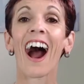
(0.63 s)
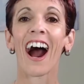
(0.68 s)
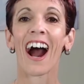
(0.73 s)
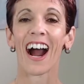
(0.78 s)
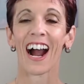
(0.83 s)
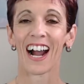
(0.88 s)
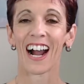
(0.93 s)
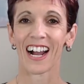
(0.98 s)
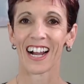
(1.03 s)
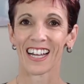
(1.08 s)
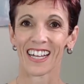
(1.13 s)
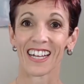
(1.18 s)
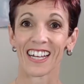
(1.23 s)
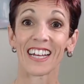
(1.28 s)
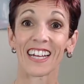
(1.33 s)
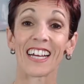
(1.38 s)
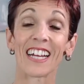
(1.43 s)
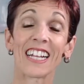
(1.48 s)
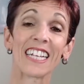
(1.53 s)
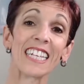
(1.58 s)
Hi,
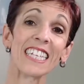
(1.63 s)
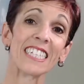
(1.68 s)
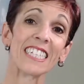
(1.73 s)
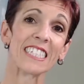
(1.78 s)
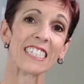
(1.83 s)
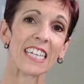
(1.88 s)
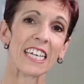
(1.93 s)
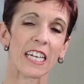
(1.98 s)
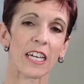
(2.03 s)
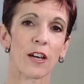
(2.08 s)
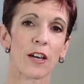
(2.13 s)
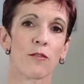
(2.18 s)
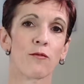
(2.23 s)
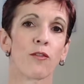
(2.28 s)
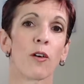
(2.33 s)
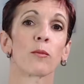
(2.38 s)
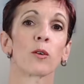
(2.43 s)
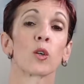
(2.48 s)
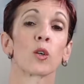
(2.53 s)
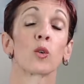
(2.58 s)
Lisa here from
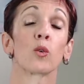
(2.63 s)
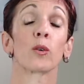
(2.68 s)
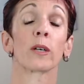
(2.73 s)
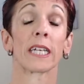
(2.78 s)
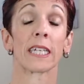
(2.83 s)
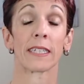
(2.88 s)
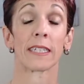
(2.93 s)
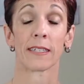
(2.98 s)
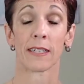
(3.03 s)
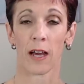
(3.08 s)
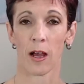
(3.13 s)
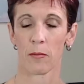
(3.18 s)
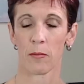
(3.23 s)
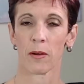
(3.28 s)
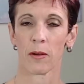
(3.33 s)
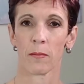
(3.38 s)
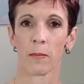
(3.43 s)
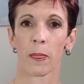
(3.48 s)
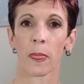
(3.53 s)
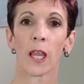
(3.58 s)
Cool Kids Hub.
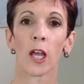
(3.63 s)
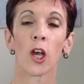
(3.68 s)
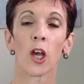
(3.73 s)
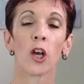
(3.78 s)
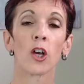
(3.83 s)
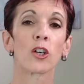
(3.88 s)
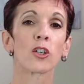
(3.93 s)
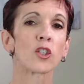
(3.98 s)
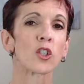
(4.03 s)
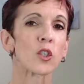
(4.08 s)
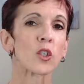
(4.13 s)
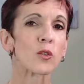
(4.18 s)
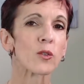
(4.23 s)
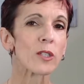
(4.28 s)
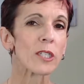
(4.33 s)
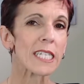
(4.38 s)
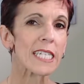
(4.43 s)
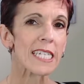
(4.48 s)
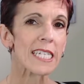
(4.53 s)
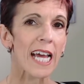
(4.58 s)
So
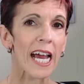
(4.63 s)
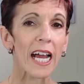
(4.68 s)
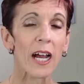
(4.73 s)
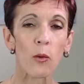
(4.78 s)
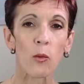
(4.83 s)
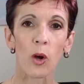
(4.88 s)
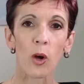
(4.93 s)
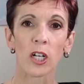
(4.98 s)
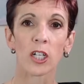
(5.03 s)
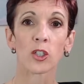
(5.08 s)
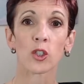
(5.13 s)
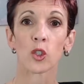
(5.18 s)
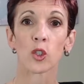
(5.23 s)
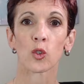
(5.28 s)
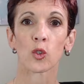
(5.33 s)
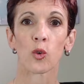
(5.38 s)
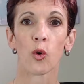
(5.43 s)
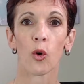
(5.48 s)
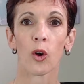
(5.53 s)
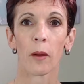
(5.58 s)
today I wanted to
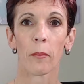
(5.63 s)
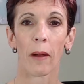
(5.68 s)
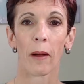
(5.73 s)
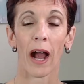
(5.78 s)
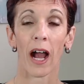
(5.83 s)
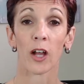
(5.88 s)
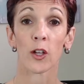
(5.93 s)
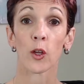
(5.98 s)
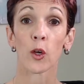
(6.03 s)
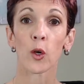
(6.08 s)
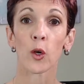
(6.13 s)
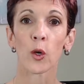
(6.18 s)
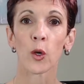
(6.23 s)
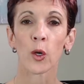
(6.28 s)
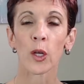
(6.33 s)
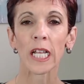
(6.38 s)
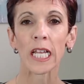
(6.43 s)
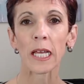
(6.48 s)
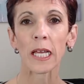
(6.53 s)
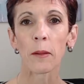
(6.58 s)
talk about
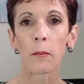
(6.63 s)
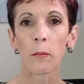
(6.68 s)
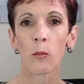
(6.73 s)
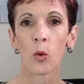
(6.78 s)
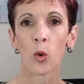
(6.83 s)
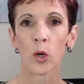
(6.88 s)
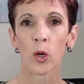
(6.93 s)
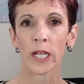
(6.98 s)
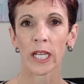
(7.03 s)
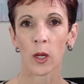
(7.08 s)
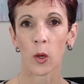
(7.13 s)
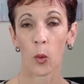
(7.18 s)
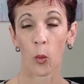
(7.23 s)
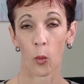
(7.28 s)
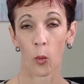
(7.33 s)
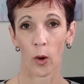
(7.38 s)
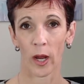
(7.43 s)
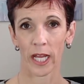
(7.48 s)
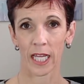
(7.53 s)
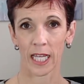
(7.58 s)
early morning
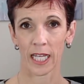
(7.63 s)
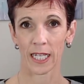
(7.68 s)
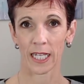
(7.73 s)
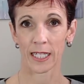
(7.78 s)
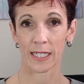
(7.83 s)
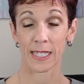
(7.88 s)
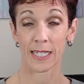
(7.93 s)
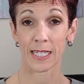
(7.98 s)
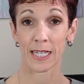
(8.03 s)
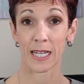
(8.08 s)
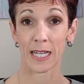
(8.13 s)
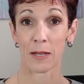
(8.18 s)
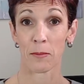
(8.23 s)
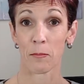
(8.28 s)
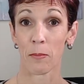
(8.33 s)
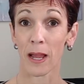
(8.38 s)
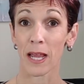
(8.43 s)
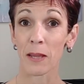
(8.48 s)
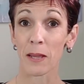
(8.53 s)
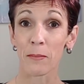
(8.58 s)
wakings in
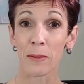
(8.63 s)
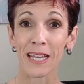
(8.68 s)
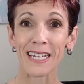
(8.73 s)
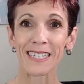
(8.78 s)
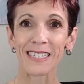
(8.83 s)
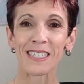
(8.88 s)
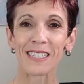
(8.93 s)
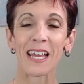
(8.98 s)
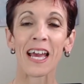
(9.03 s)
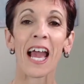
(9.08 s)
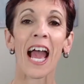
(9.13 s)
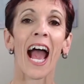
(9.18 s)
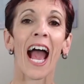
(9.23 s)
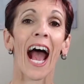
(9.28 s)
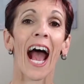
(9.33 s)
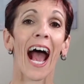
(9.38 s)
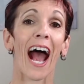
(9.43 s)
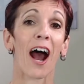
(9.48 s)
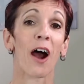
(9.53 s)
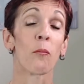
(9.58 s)
babies.
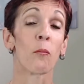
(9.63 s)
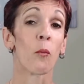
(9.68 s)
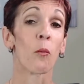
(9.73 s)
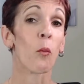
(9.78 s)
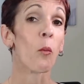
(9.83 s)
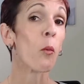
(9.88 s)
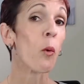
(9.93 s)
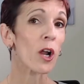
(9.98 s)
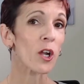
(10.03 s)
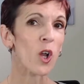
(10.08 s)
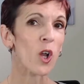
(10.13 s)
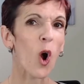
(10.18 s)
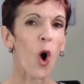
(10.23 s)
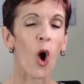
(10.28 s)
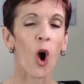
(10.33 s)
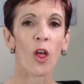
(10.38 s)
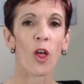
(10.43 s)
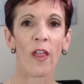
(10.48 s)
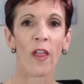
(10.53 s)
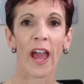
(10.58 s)
What are
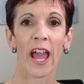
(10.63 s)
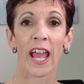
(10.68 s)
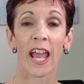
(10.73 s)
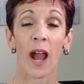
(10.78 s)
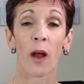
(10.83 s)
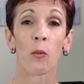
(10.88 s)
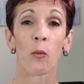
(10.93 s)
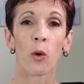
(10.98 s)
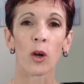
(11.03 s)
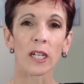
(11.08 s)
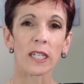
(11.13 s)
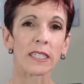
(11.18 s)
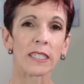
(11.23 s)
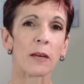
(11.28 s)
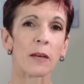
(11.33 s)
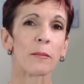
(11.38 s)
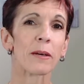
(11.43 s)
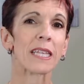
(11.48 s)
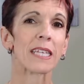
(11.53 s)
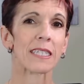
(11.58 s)
they and what are some
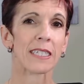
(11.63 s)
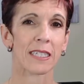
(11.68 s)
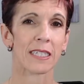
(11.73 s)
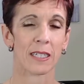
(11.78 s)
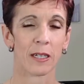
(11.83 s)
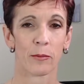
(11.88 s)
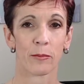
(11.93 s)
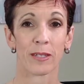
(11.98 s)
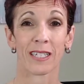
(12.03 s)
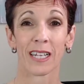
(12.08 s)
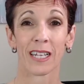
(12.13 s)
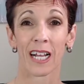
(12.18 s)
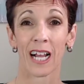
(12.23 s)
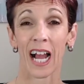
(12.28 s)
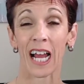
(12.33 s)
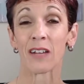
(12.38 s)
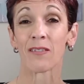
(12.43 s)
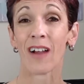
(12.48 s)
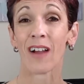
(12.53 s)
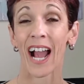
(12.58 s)
of the tips to kind
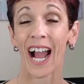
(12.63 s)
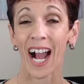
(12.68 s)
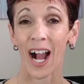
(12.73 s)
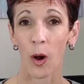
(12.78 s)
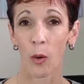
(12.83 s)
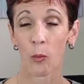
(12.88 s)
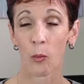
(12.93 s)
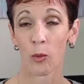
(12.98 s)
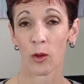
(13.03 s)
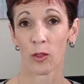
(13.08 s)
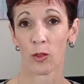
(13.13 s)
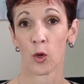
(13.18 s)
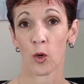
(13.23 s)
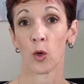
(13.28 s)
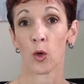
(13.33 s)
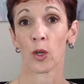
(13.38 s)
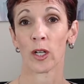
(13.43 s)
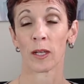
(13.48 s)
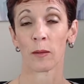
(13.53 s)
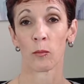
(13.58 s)
of help with the
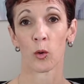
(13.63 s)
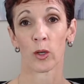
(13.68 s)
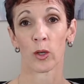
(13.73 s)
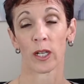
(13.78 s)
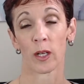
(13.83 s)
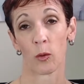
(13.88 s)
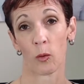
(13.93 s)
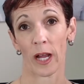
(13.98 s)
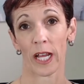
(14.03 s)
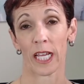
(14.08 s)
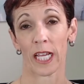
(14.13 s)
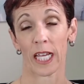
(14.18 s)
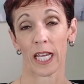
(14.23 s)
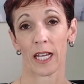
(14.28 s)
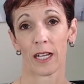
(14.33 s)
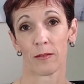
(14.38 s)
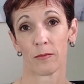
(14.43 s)
early morning waking?